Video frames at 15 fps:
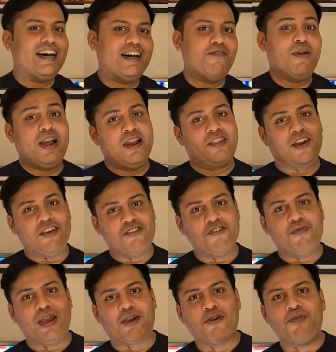Uh, well, the rest
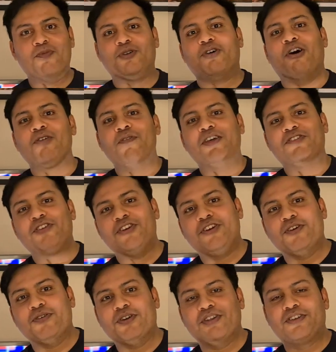of my group was all Western
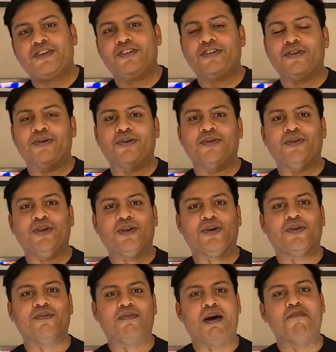tourists. So, you
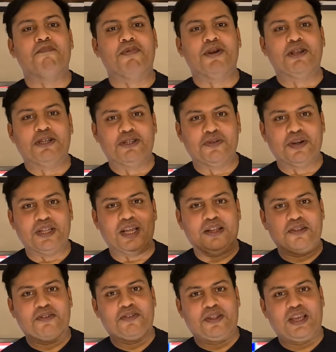know, I'm pretty sure that
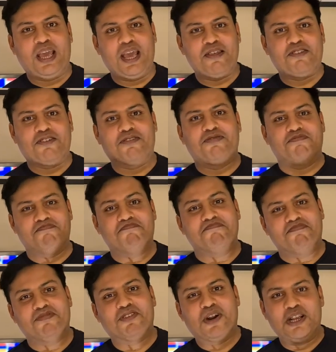this was a case of
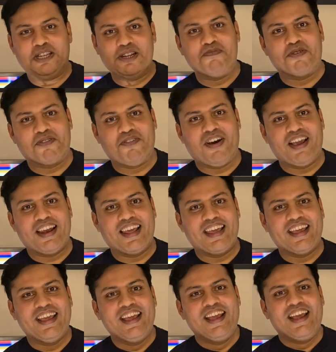racial profiling.